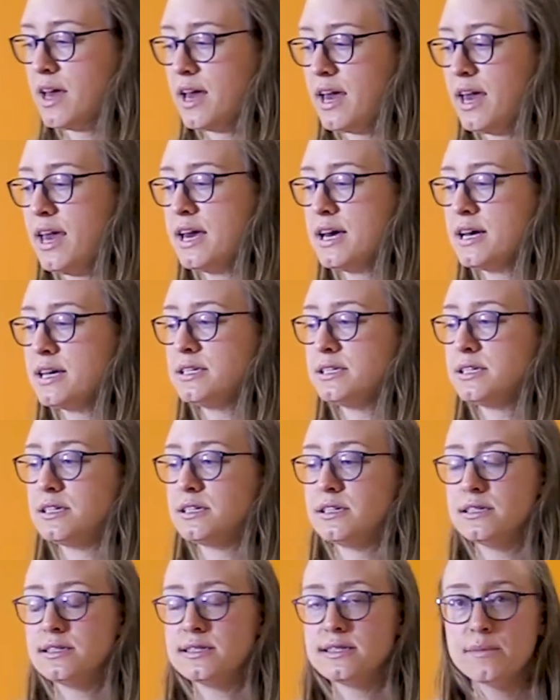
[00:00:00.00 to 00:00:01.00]
And
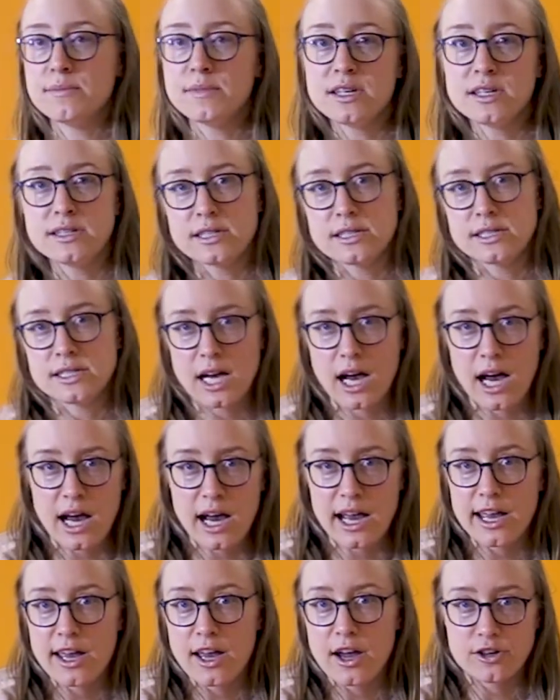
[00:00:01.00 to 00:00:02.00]
something to
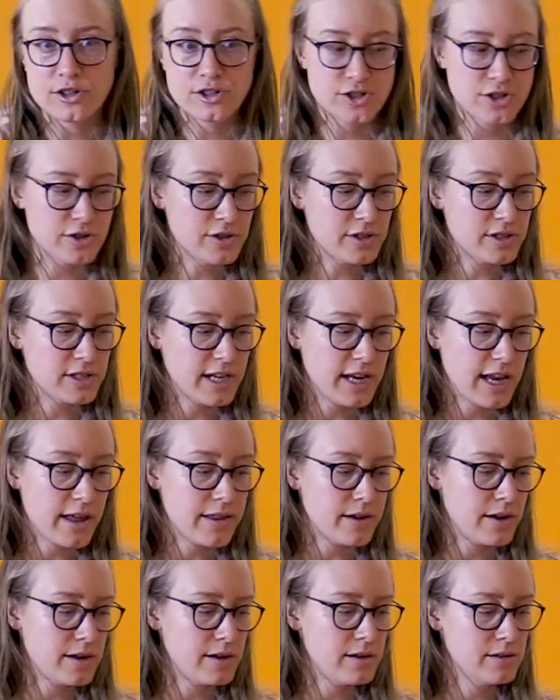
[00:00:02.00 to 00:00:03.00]
tie our journal
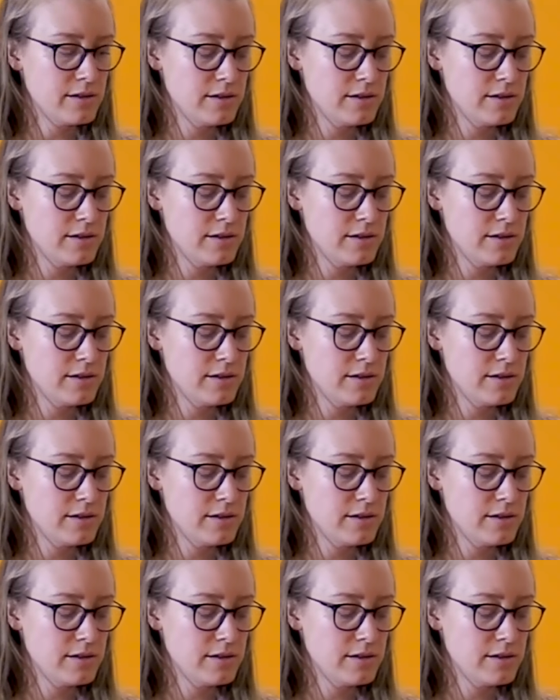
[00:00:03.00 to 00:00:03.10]
together.